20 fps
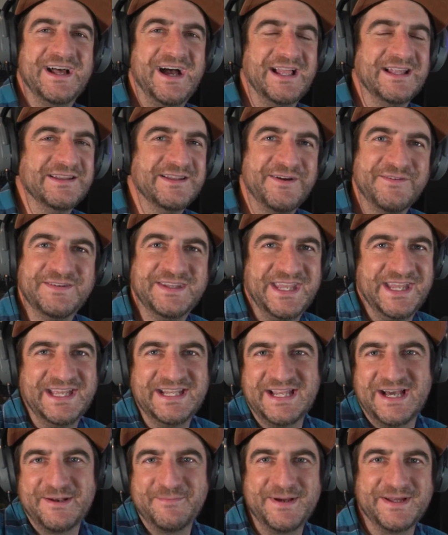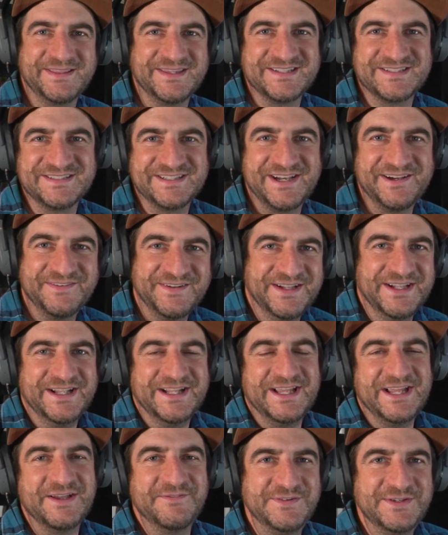I love geeking out about this stuff.
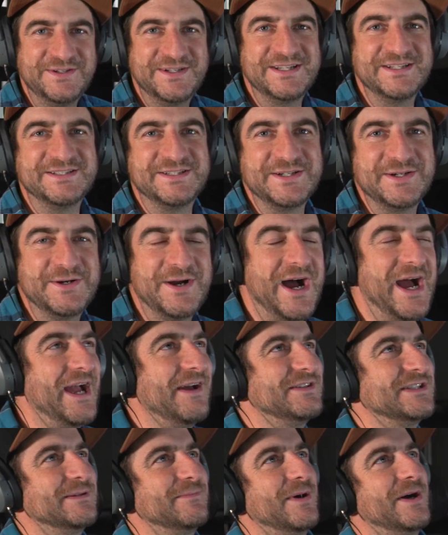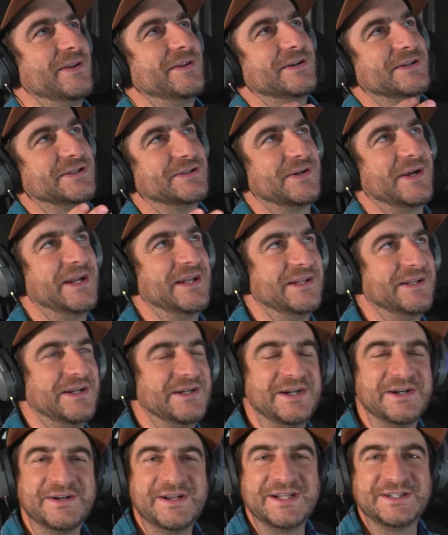If you did too, I have some other trailer,
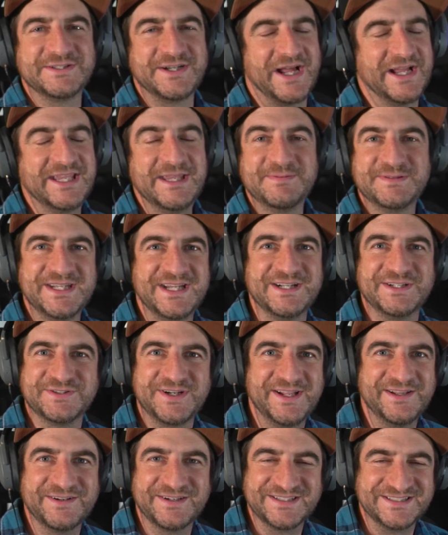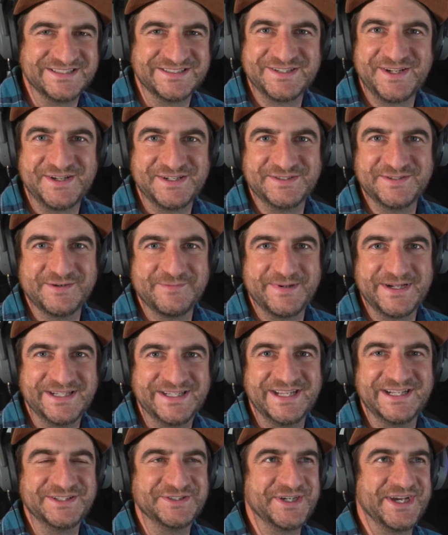or not, I keep saying trailer because it's all I do on my
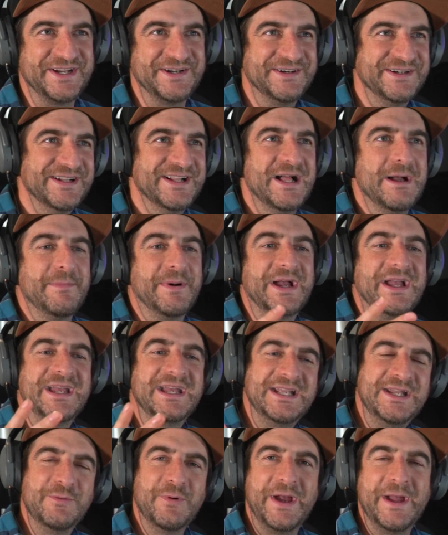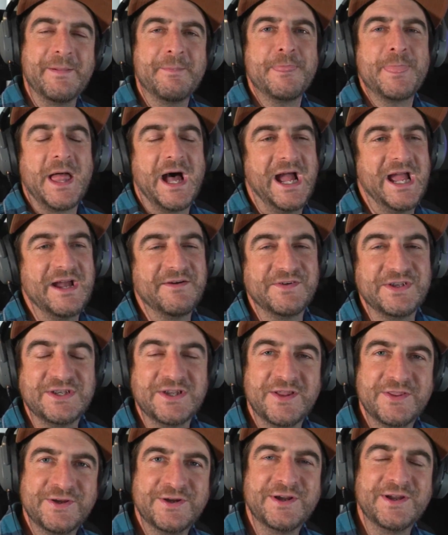dang channel. But anyway, I have
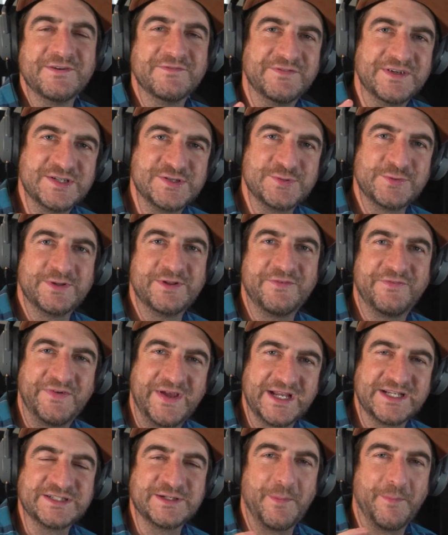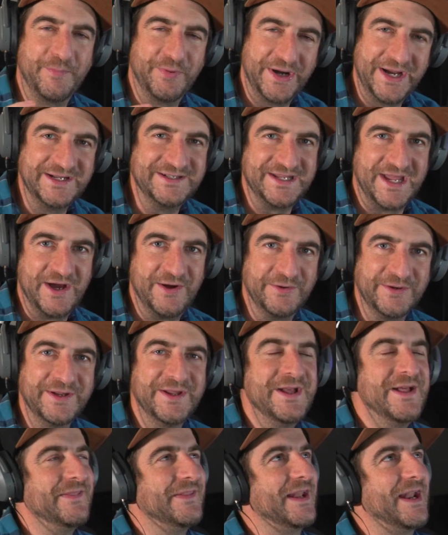another visual effects breakdown
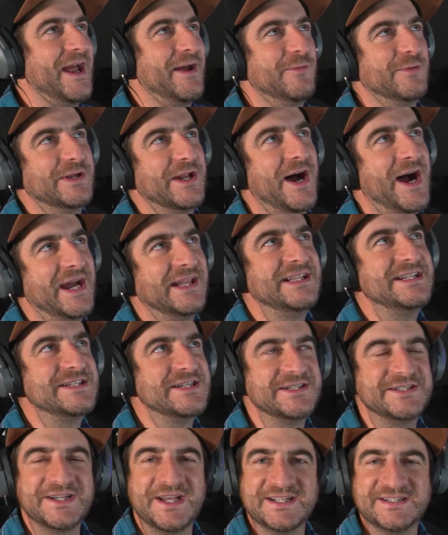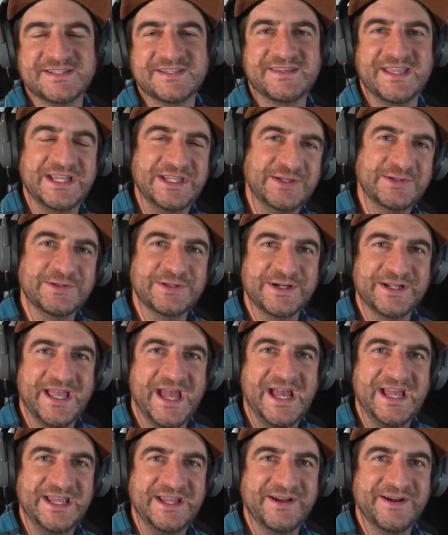that I would highly suggest that you look
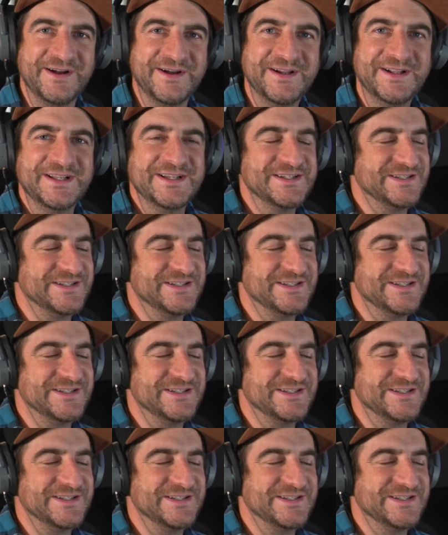at here.